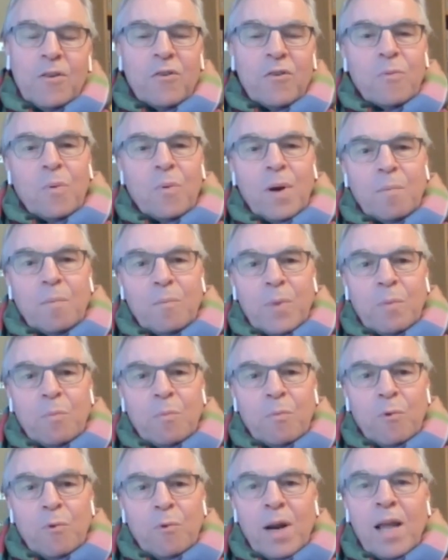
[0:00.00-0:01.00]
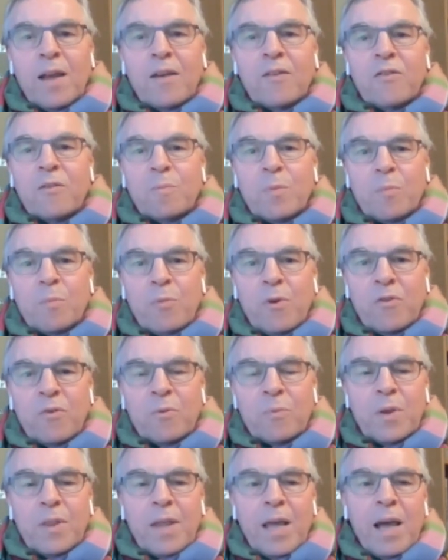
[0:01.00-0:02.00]
So you can just relax
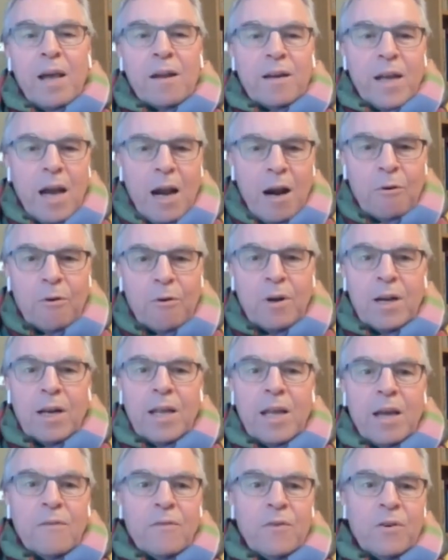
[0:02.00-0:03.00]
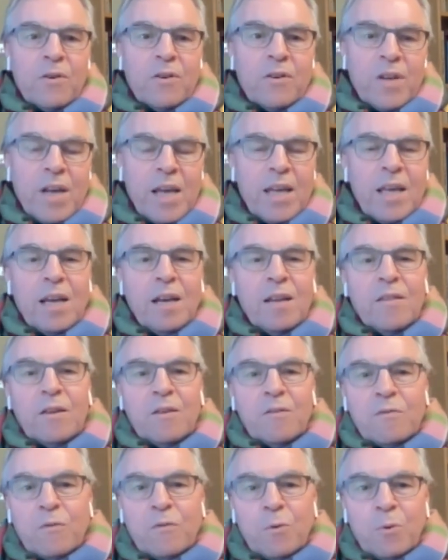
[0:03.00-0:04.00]
and be present without currently having to
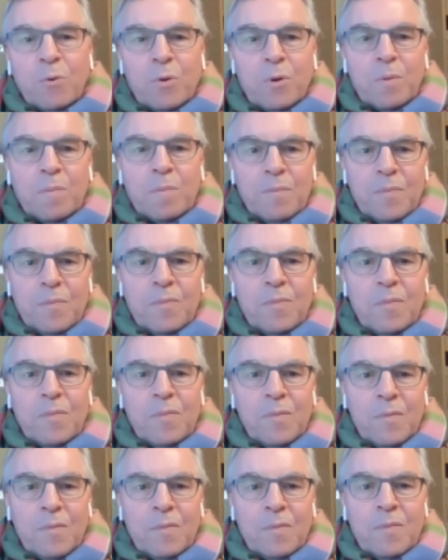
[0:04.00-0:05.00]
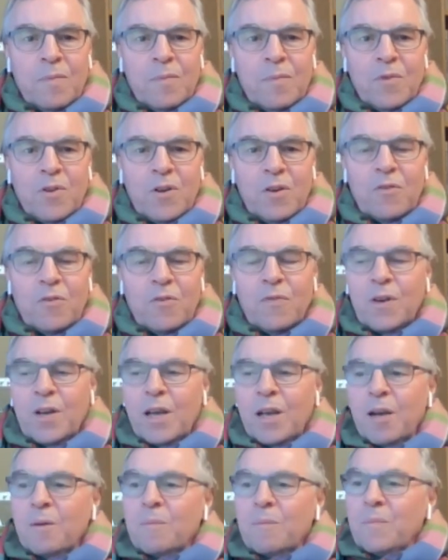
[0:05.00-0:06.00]
take anything forward, just for
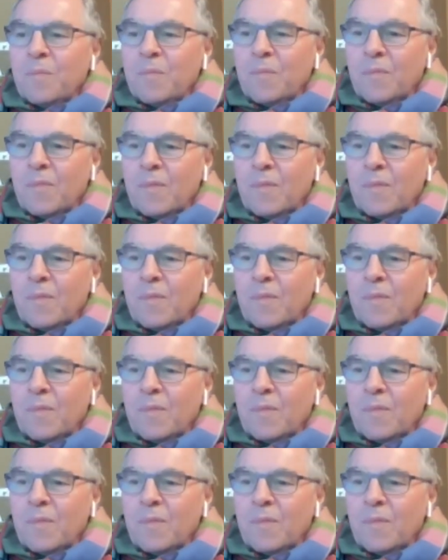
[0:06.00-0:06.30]
now.